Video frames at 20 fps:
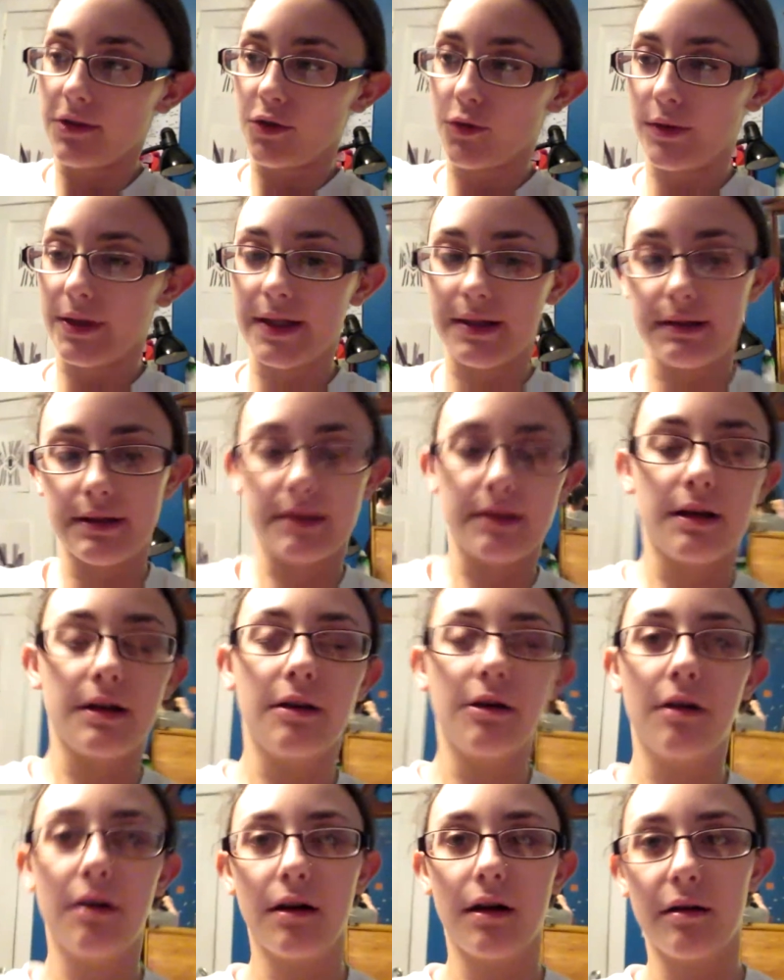joints
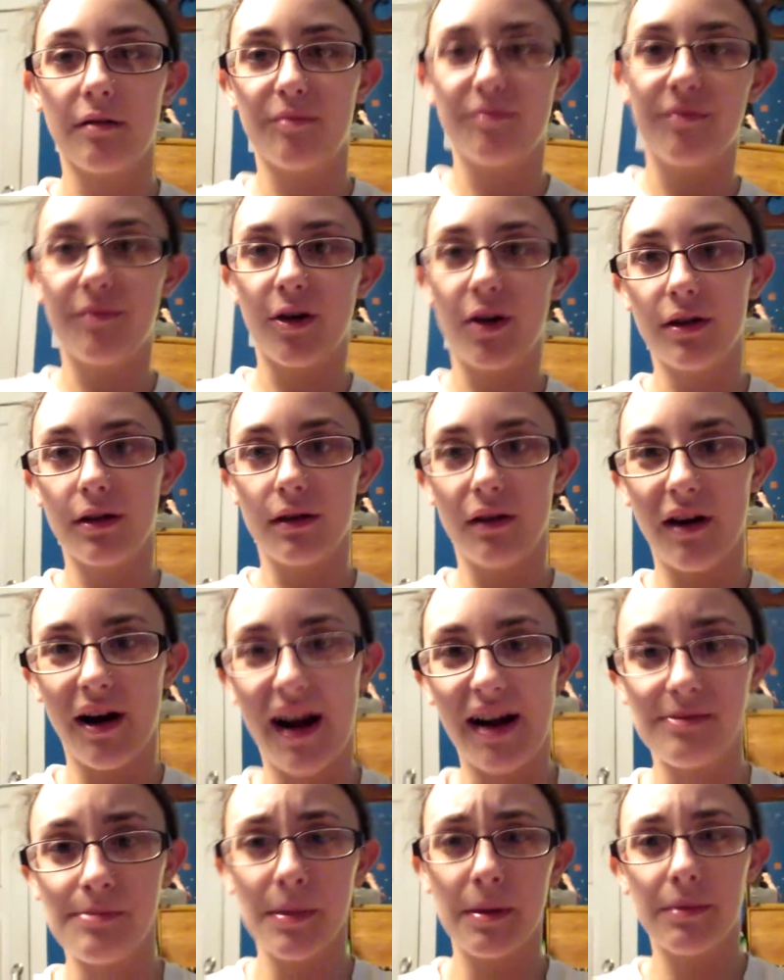um, on the lower
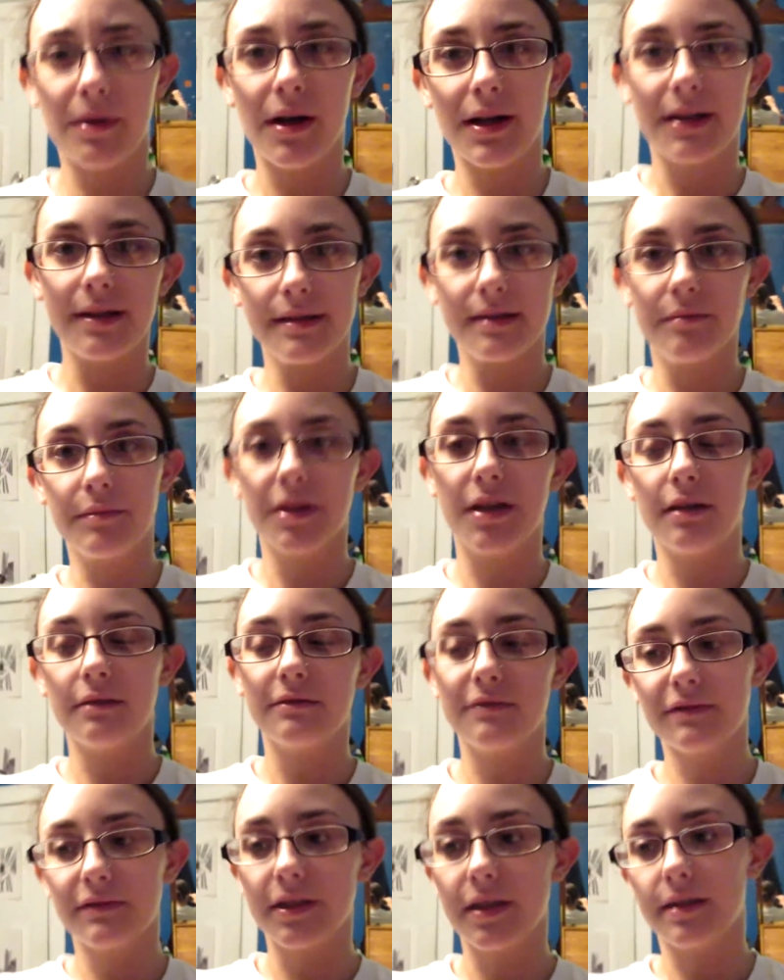half of my body some
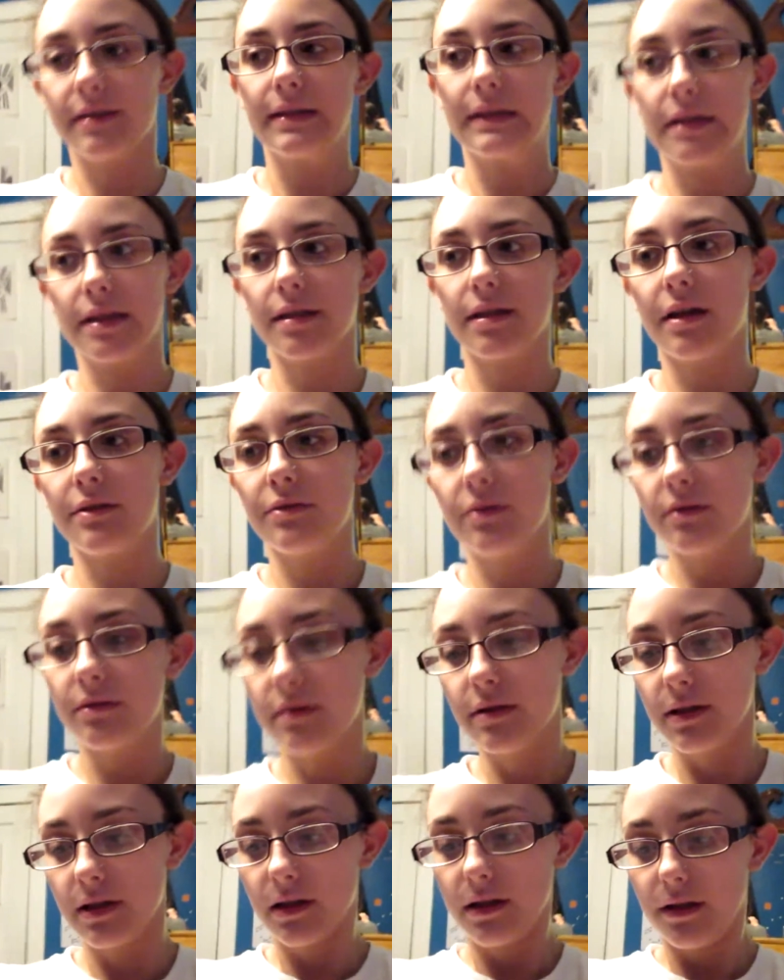love because God
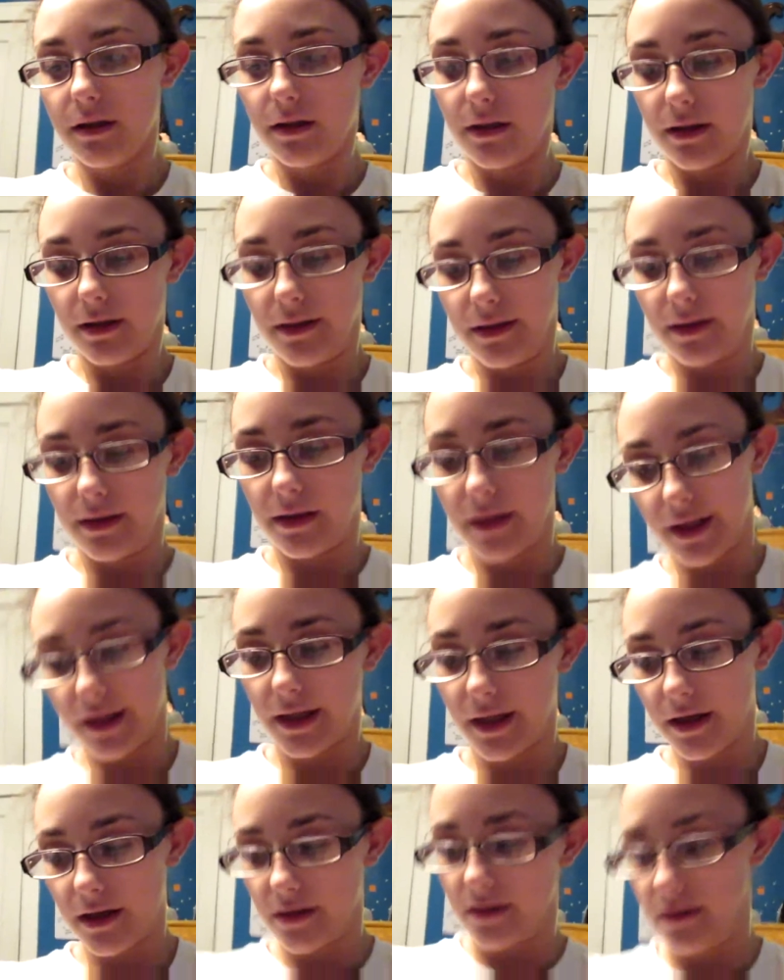knows
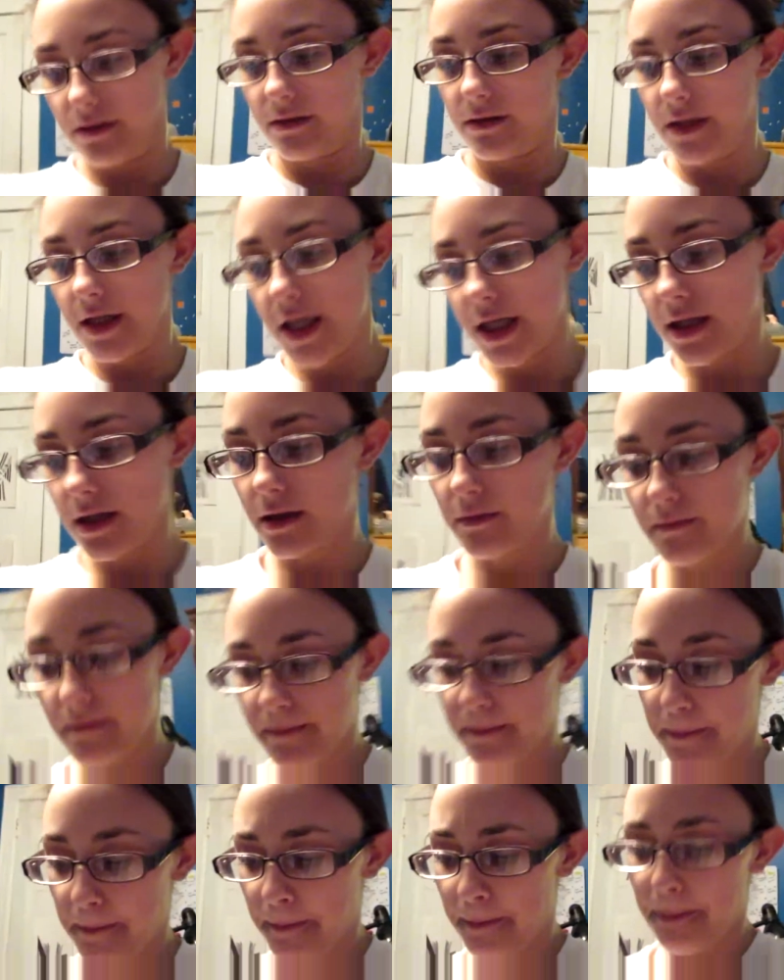they uh, need them.
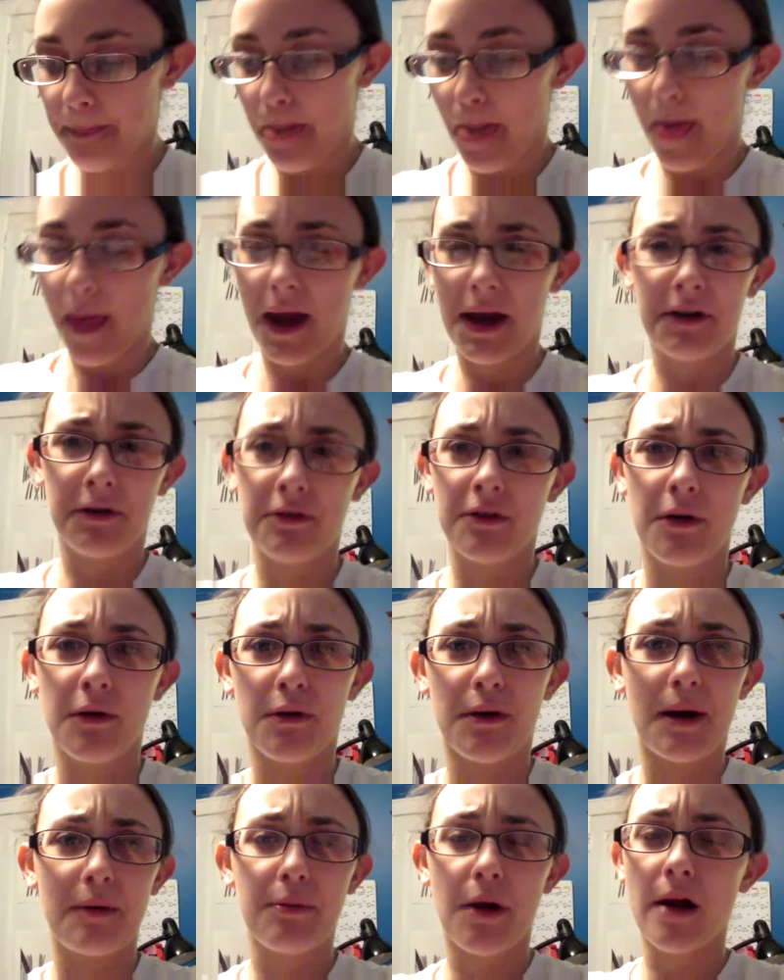I don't
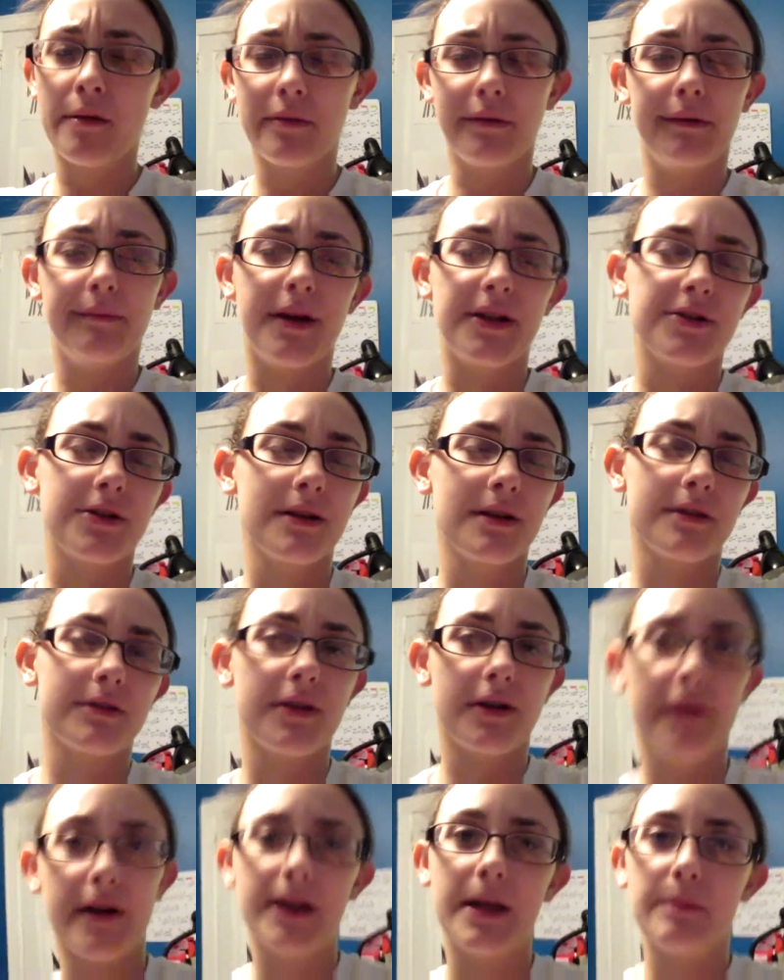know, I probably mentioned
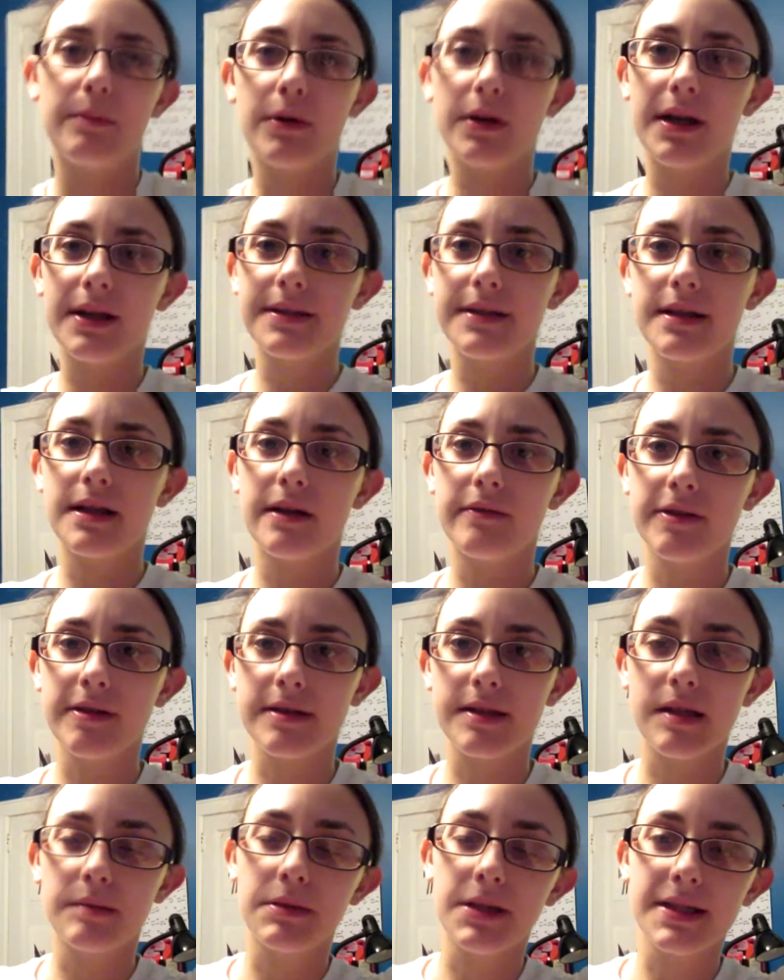this already, but I did have a
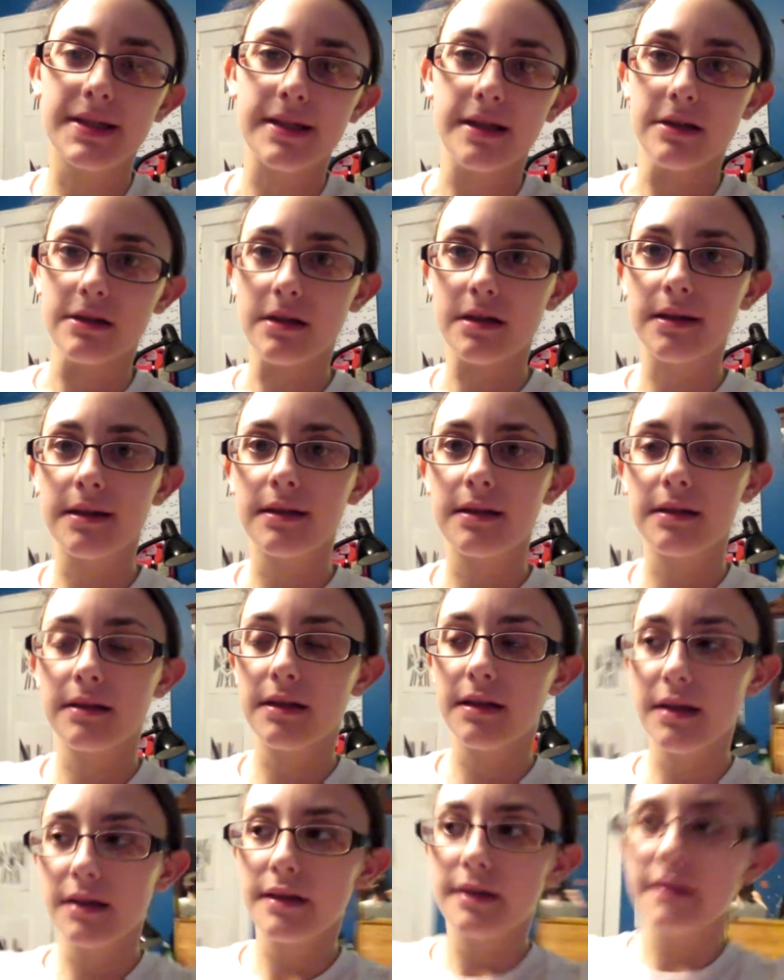subluxation